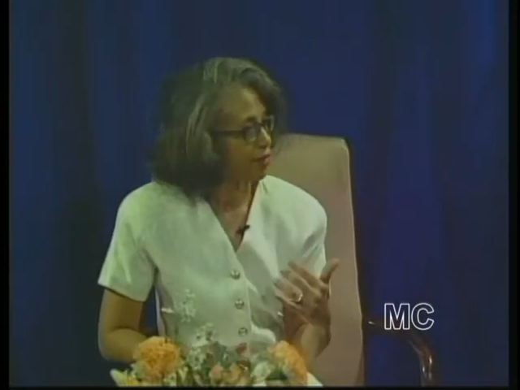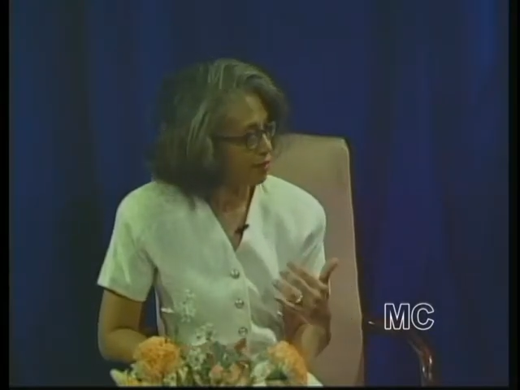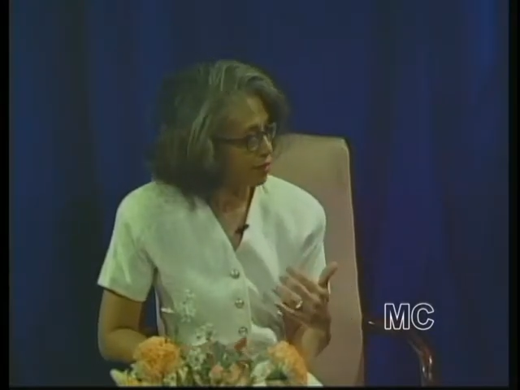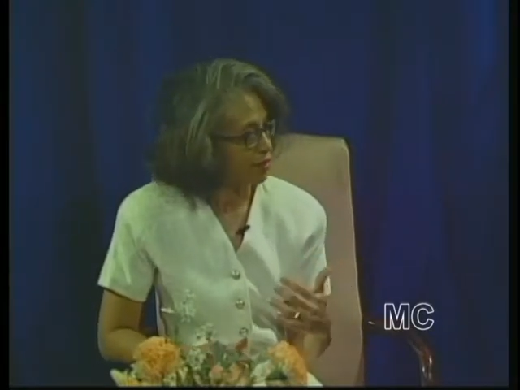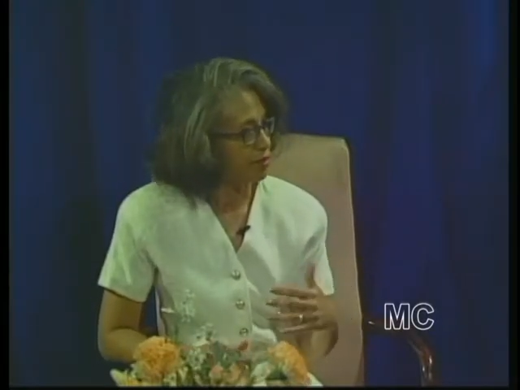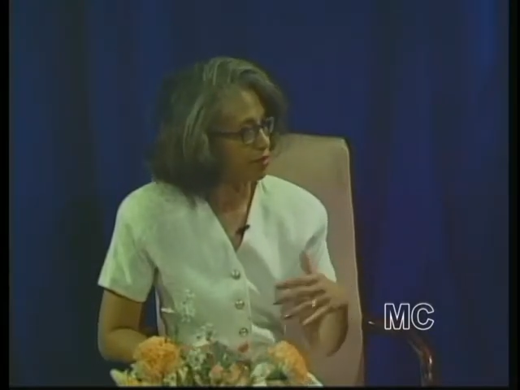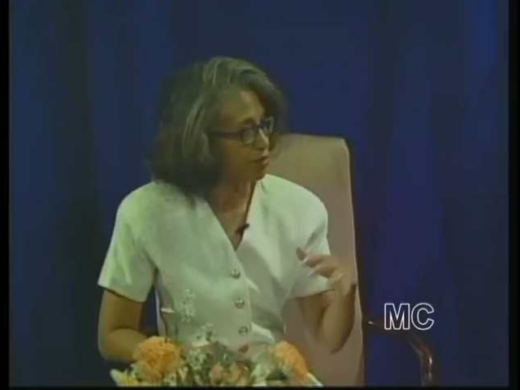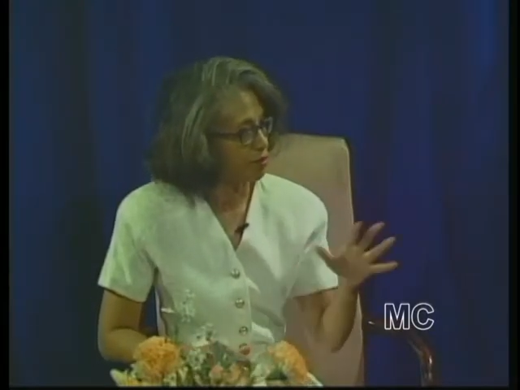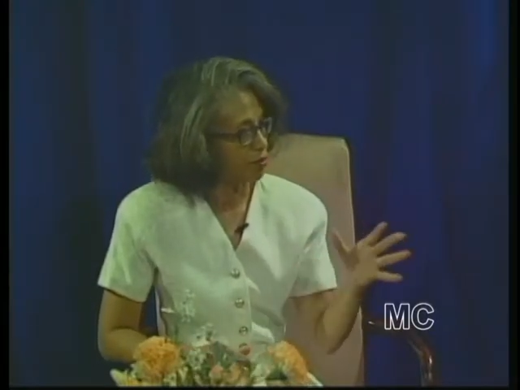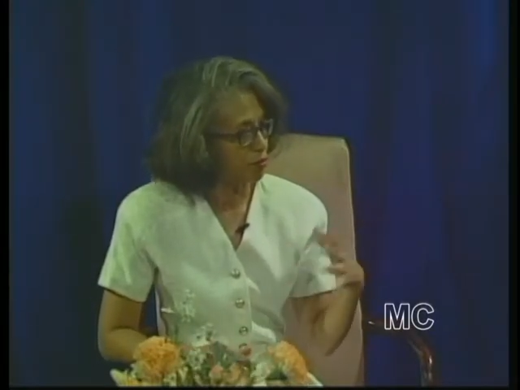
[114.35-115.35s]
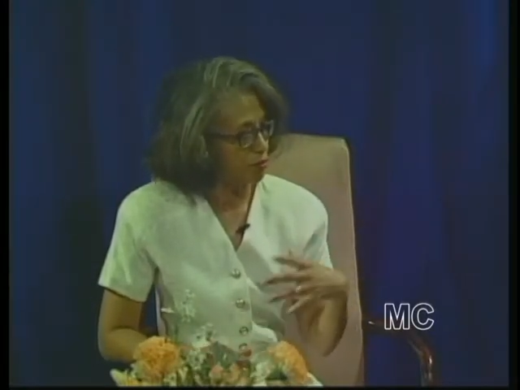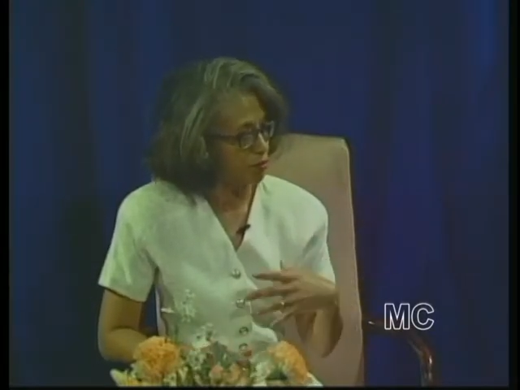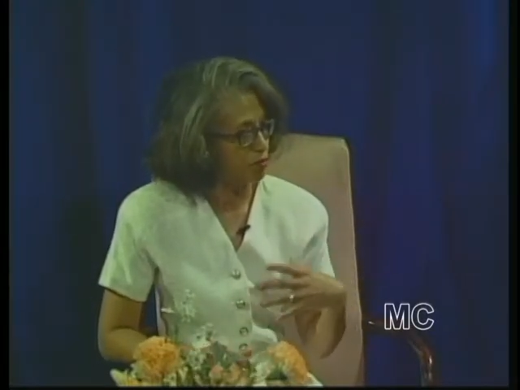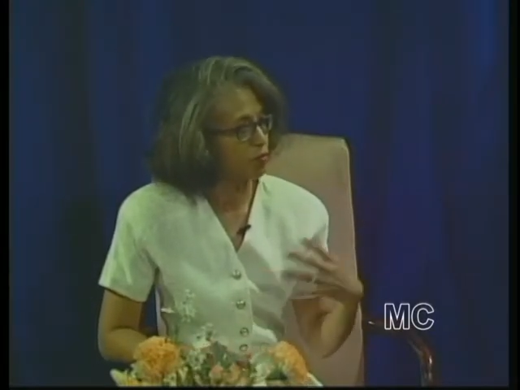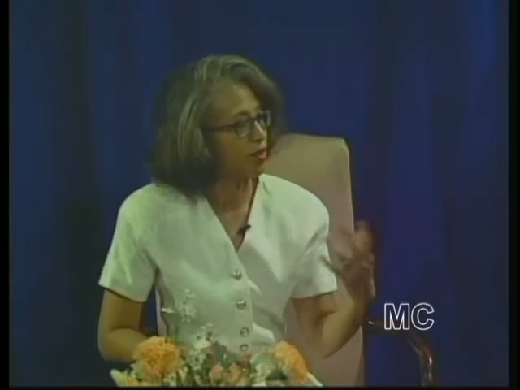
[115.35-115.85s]
and then
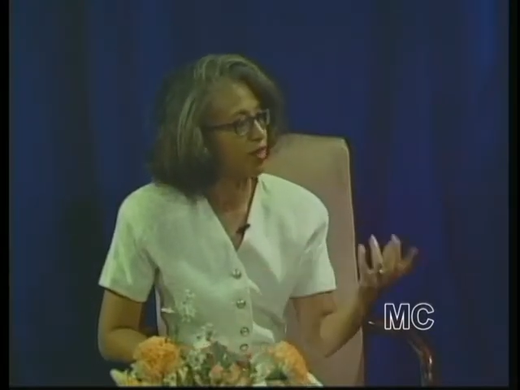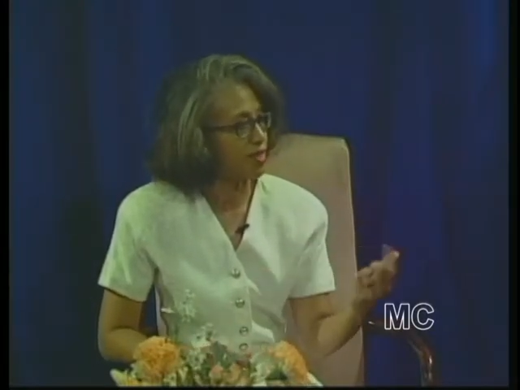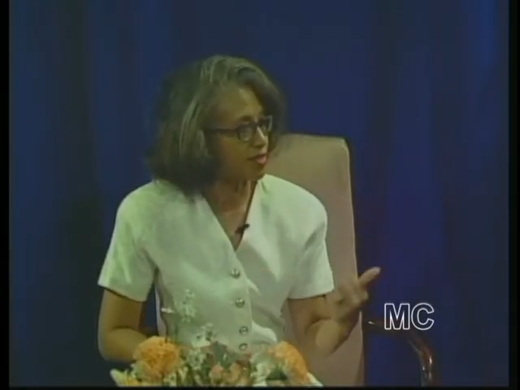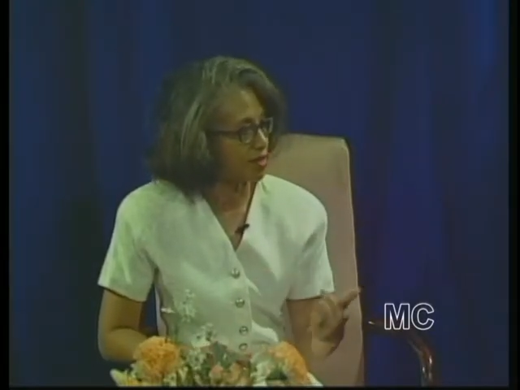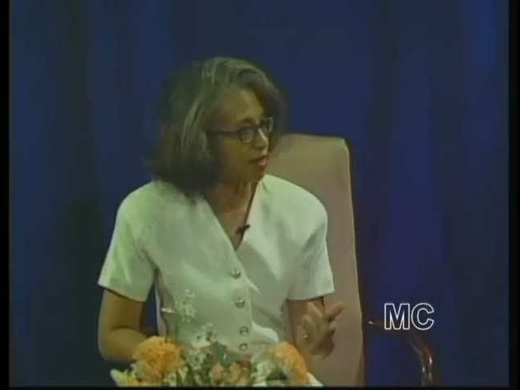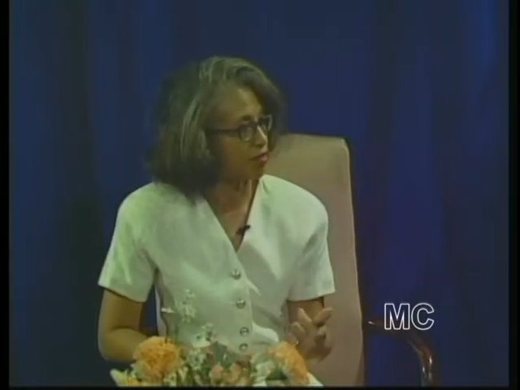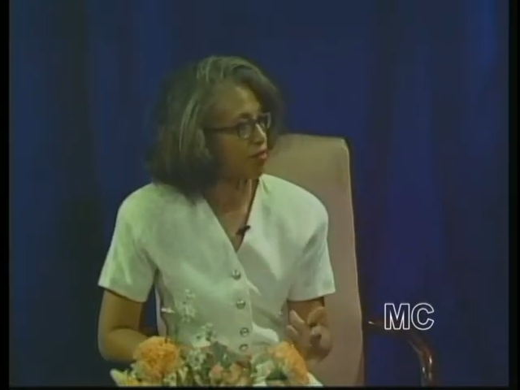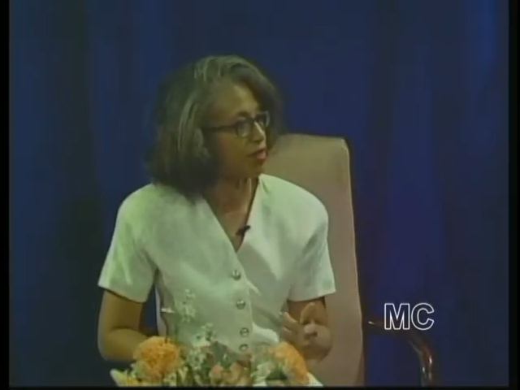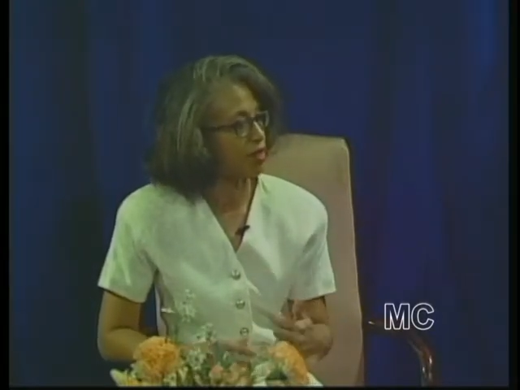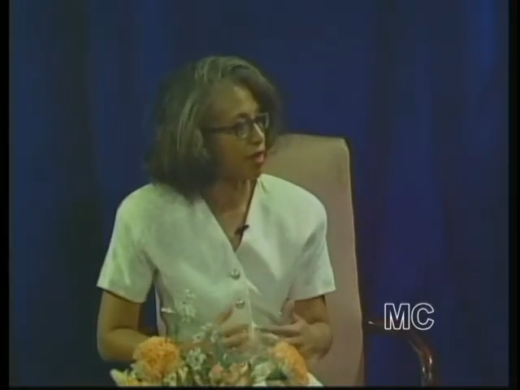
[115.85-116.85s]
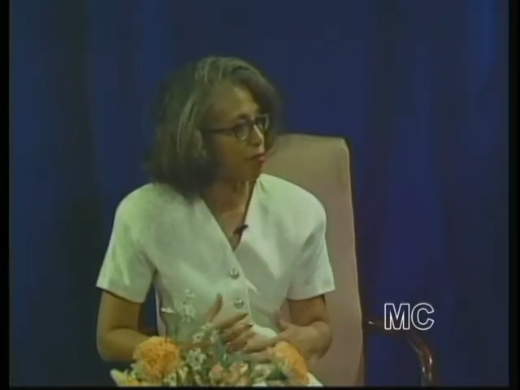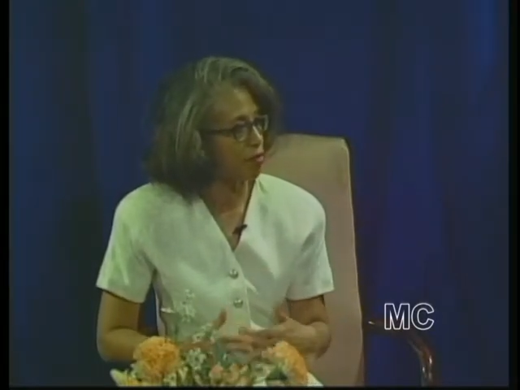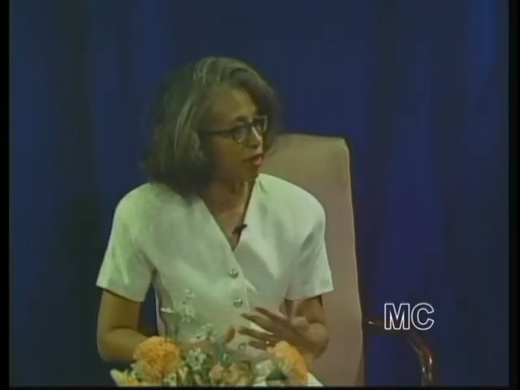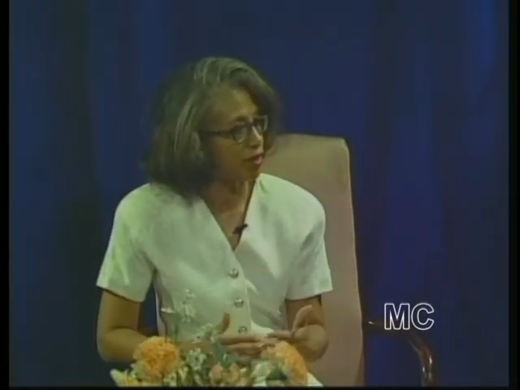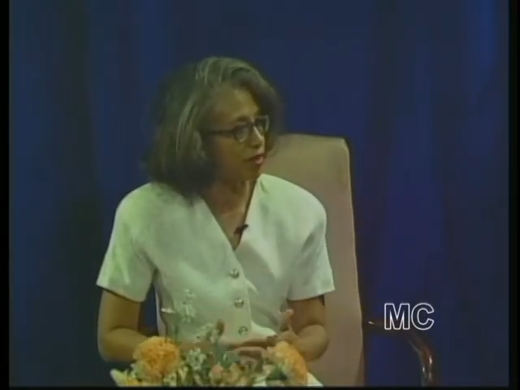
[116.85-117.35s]
right. We got together and
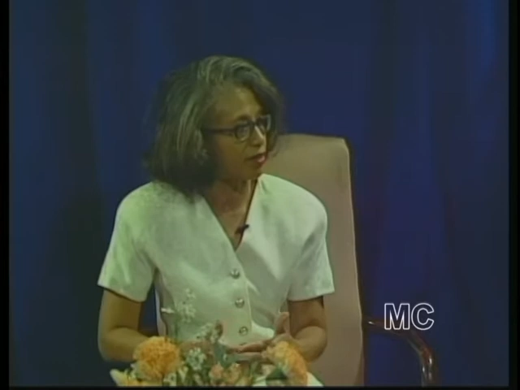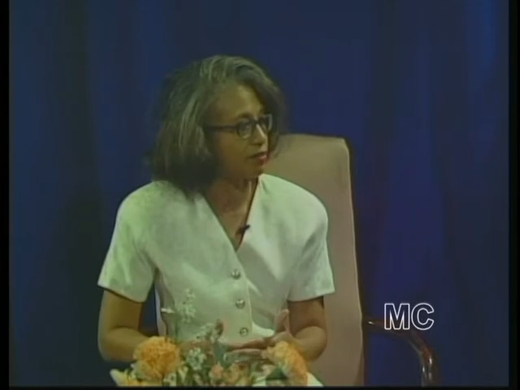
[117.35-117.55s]
collaborated right.